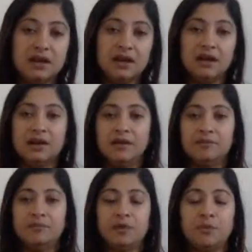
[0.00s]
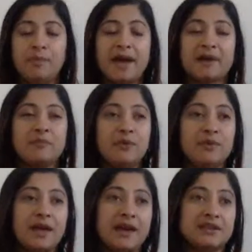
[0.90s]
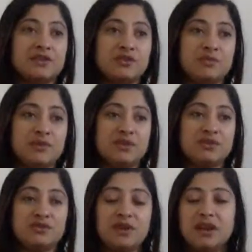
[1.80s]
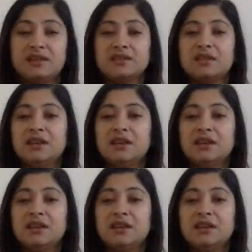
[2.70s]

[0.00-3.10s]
Your backbone has to be straight.